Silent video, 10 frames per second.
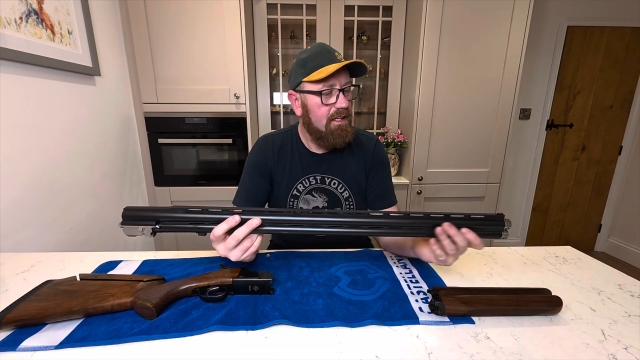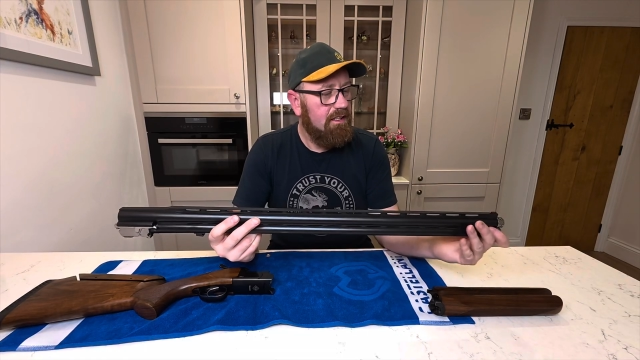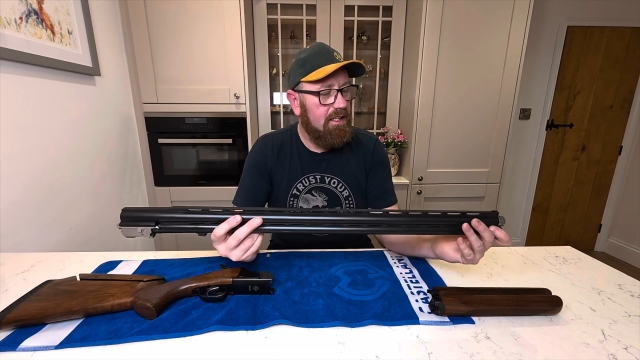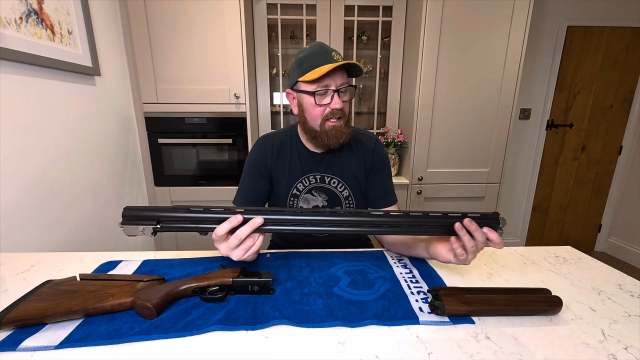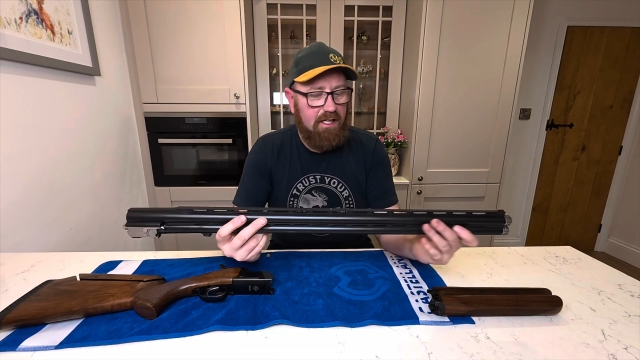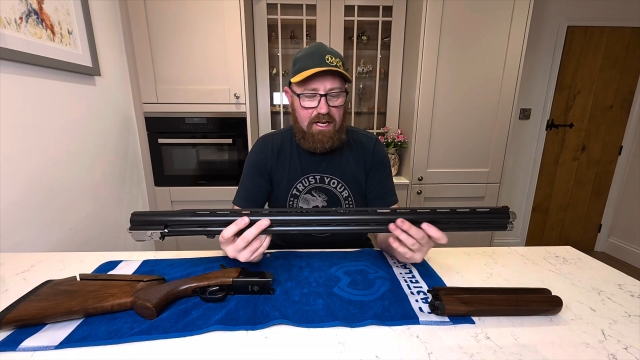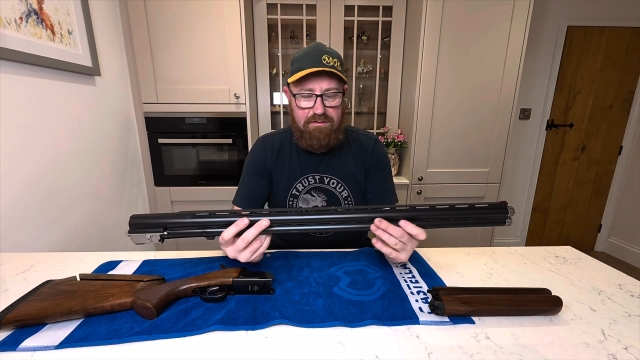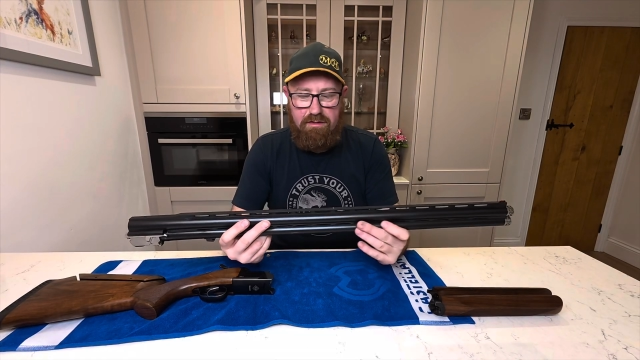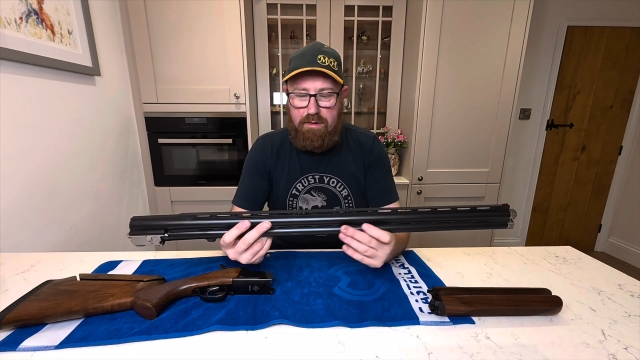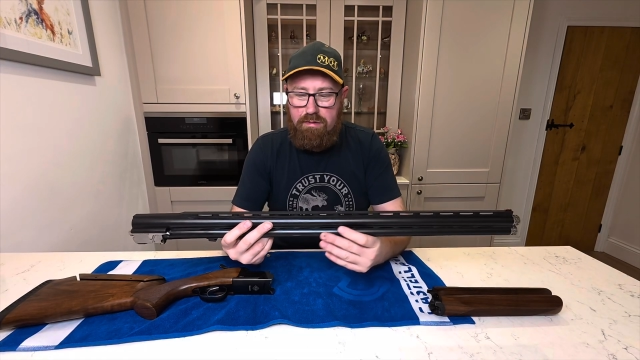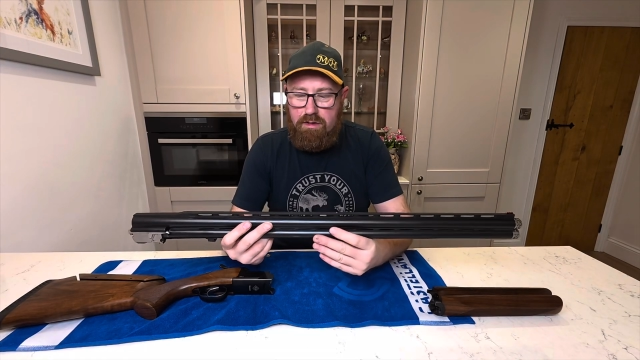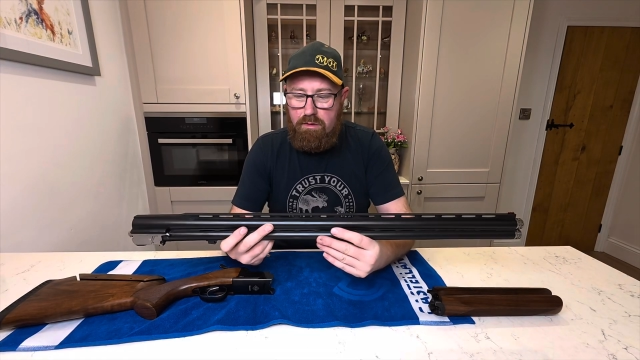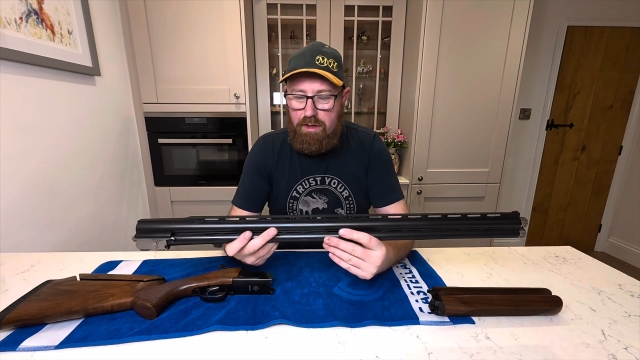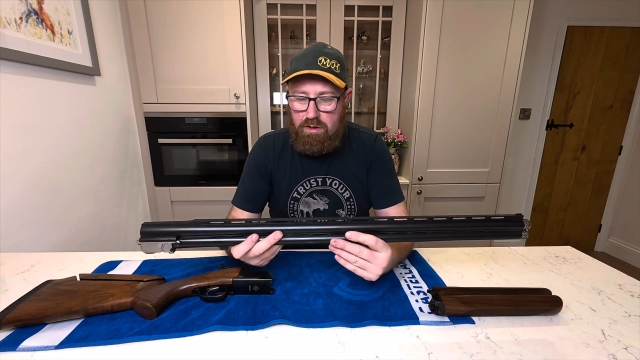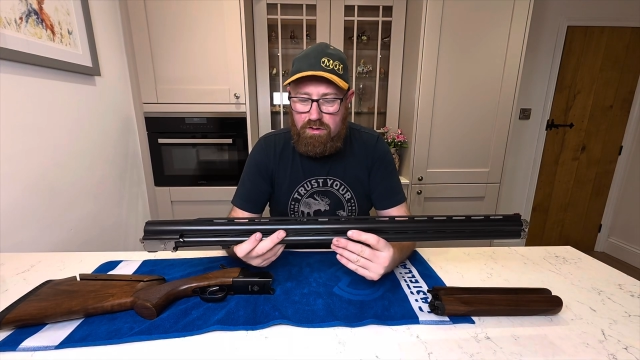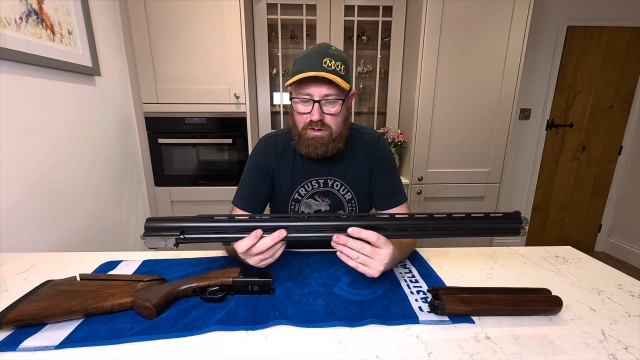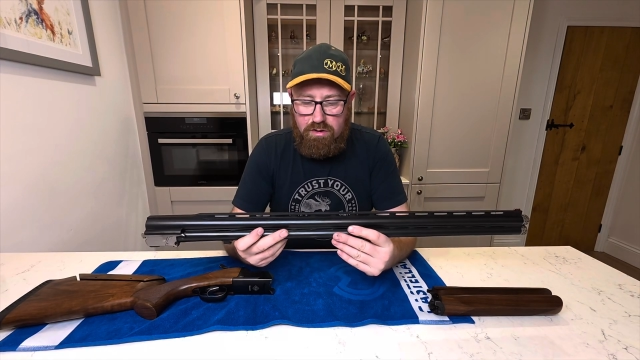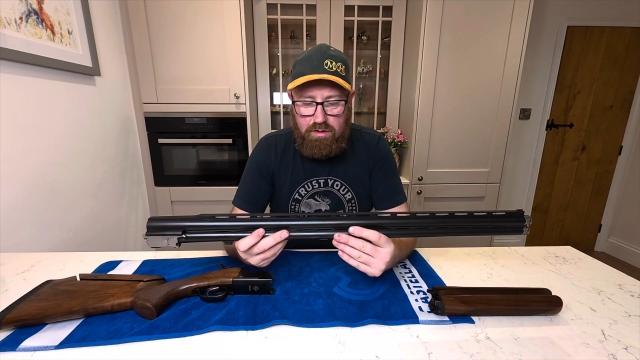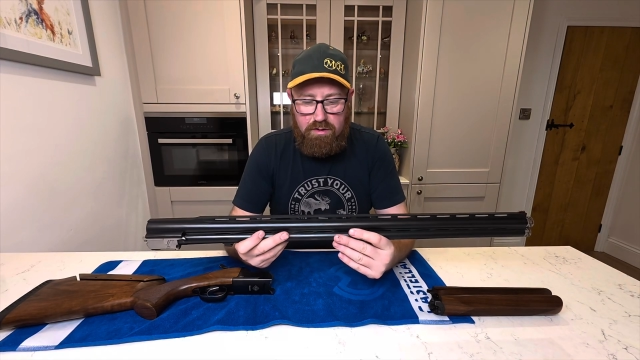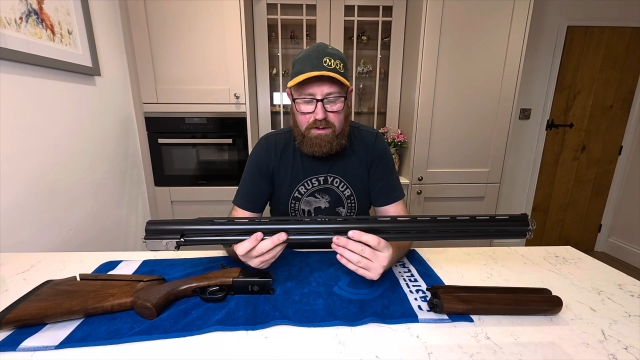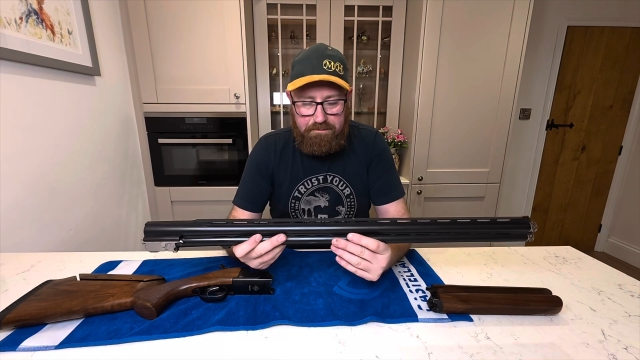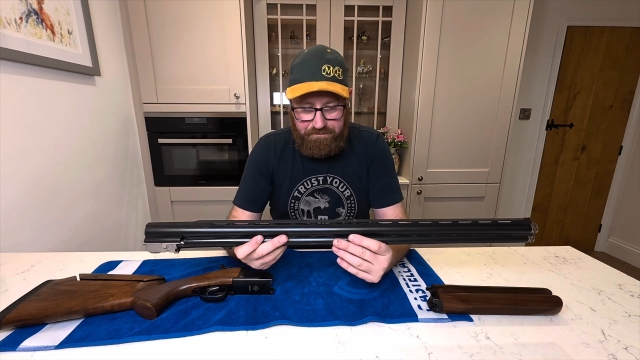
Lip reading: you can have ribs coming unstuck.